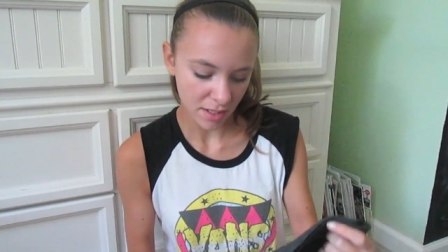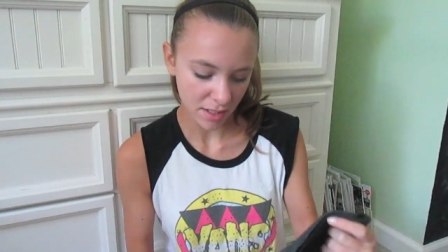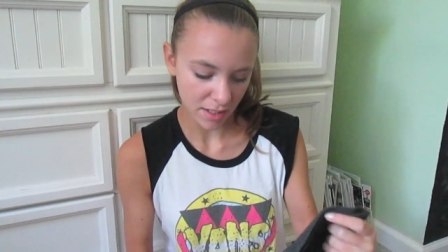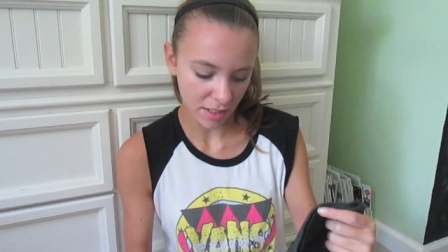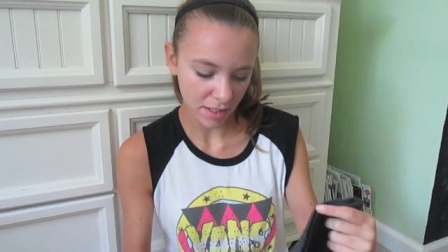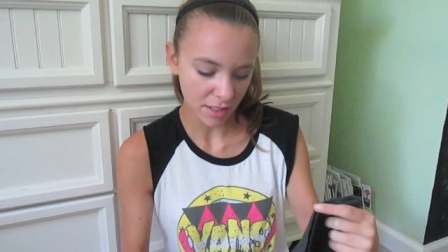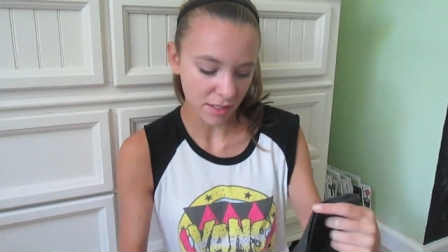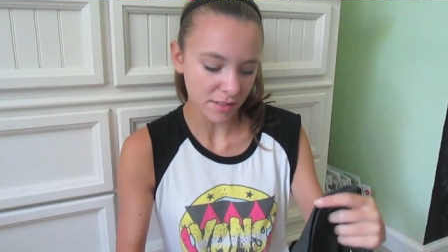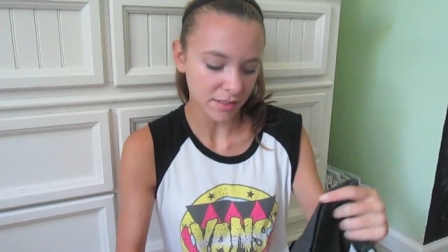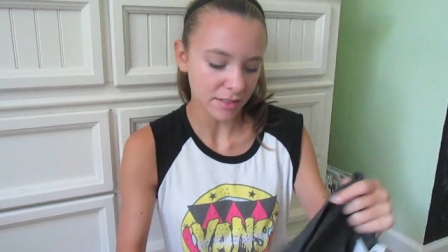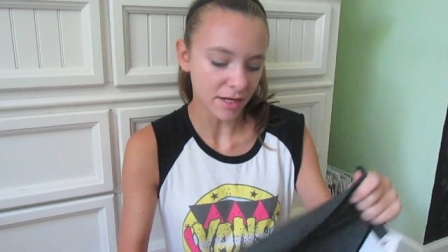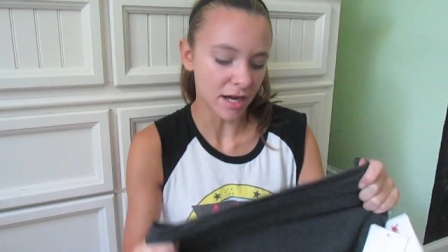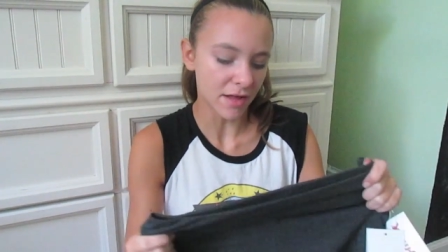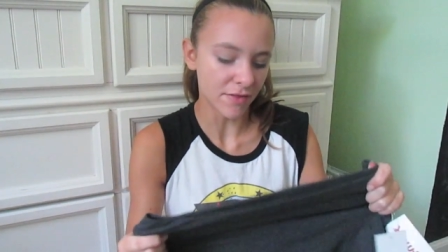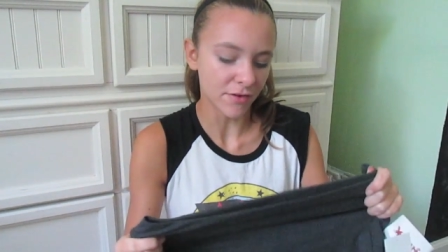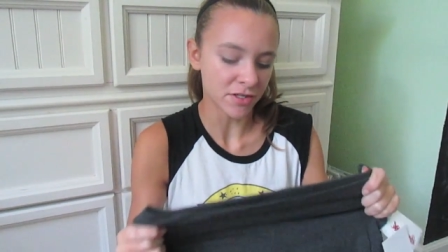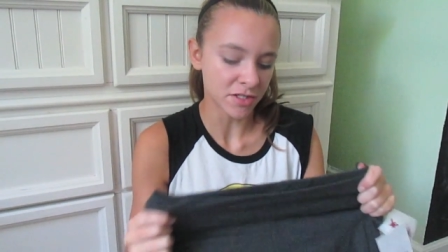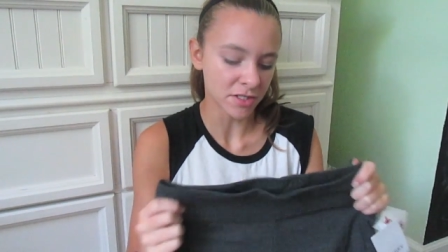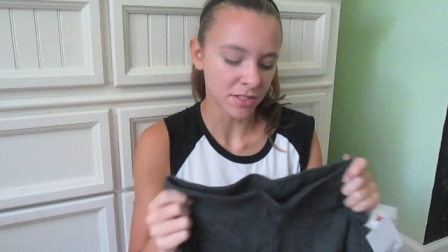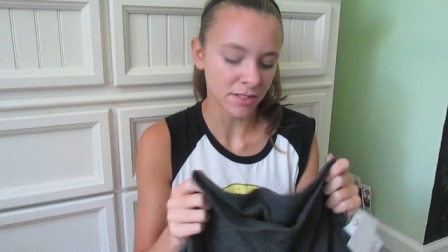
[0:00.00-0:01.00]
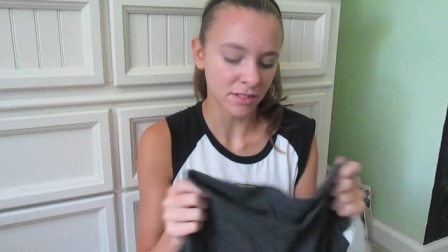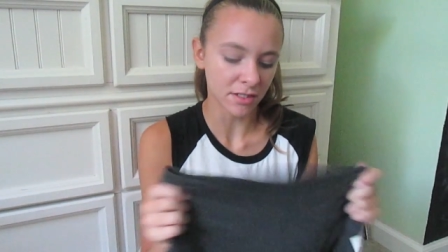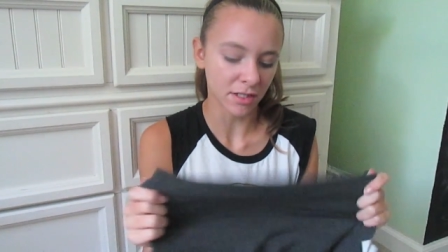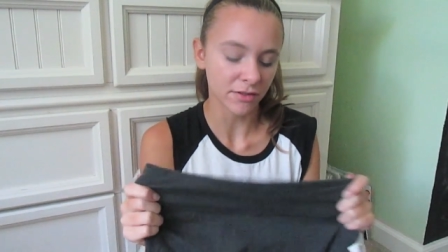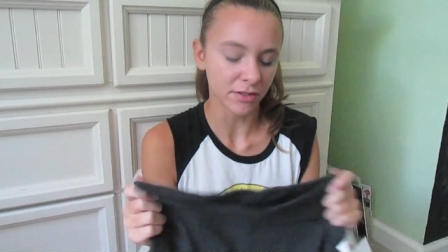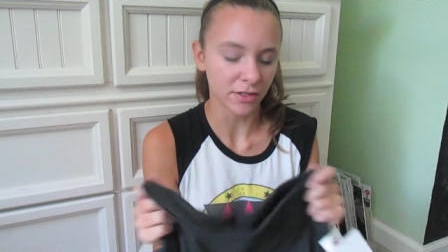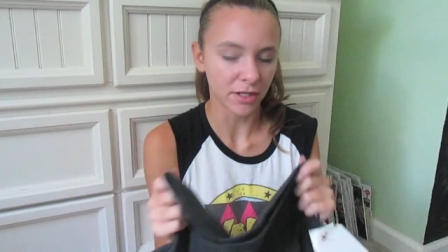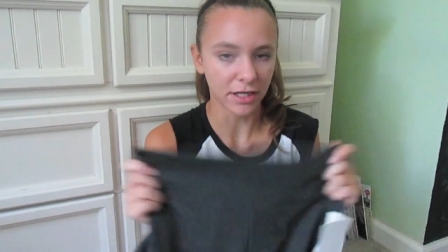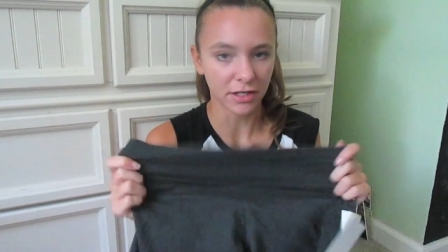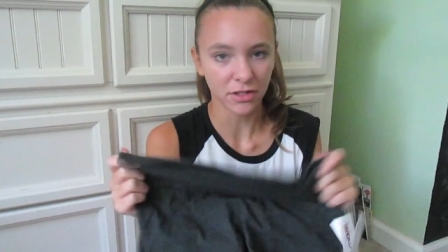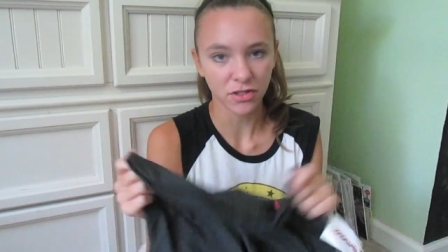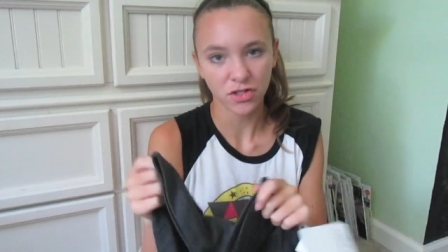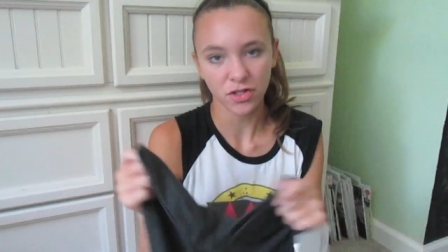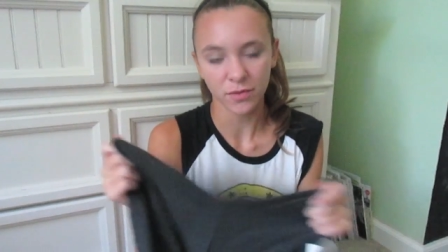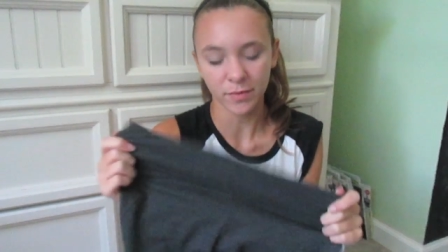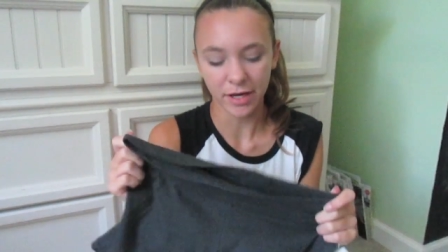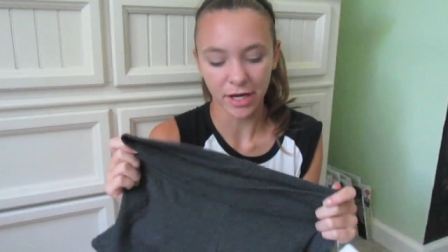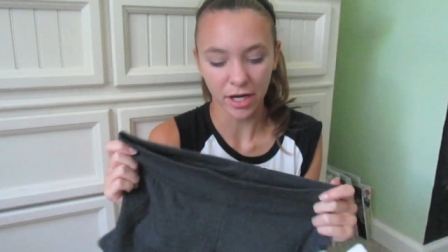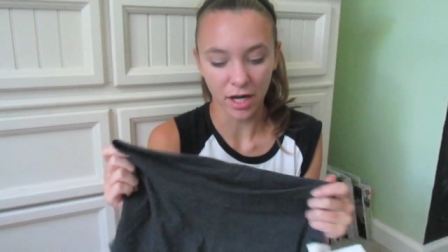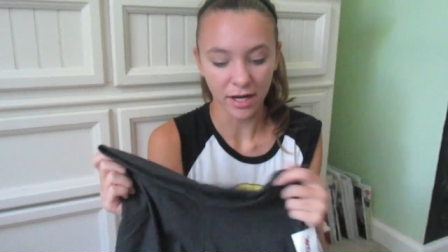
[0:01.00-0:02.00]
And yeah, they're just another
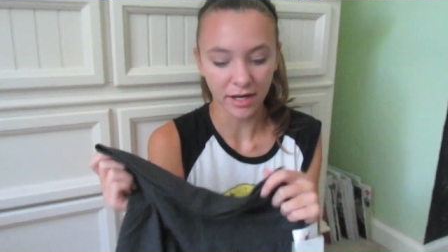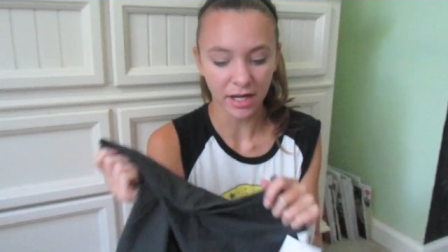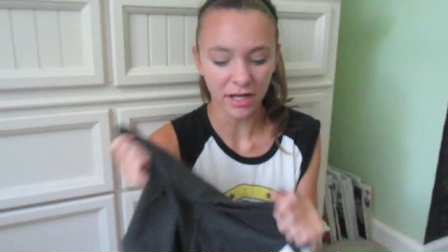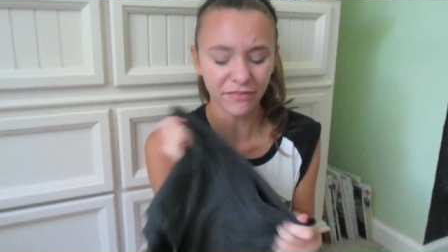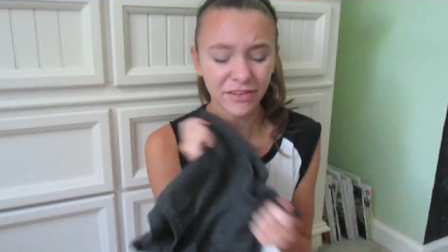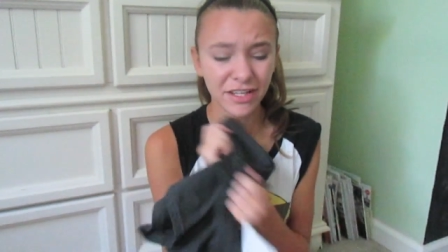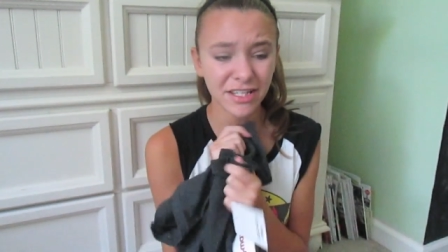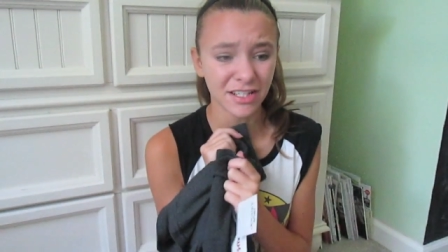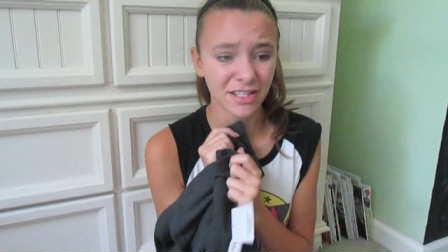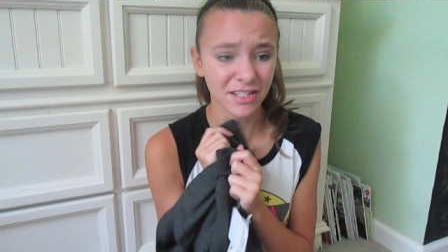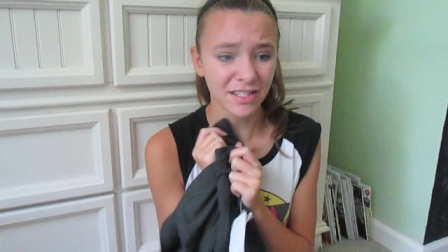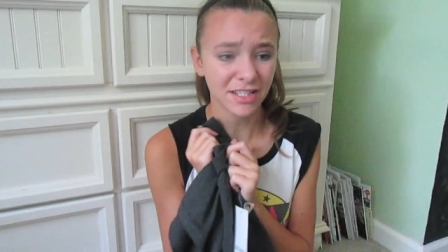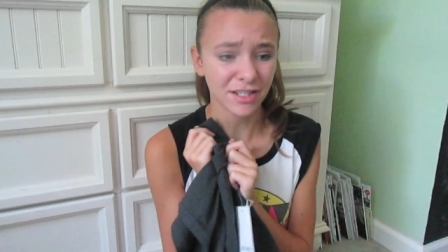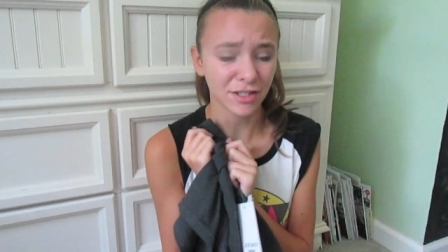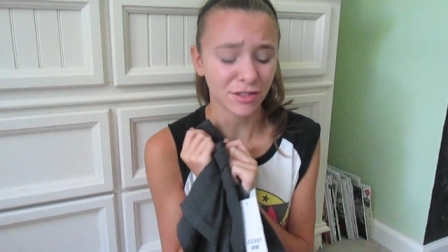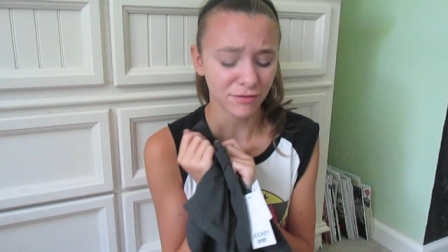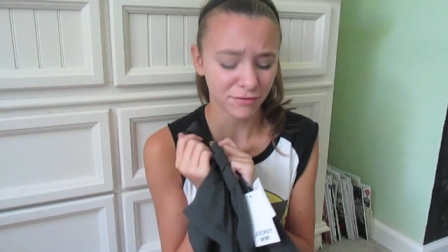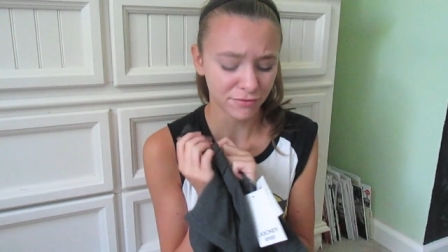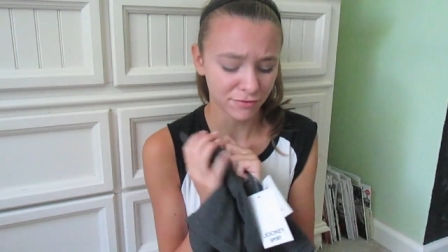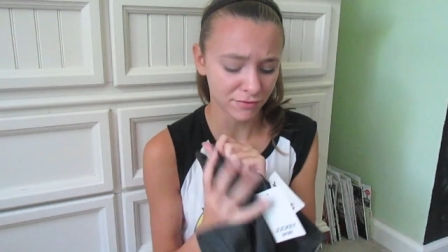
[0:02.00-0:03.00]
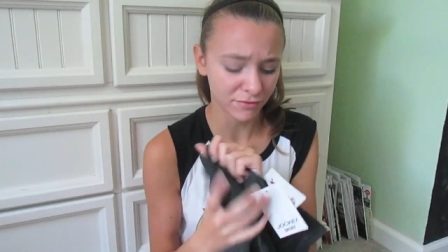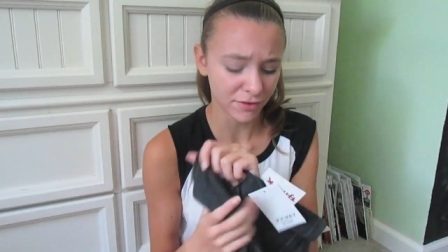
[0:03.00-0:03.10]
extra pair. I got these on sale.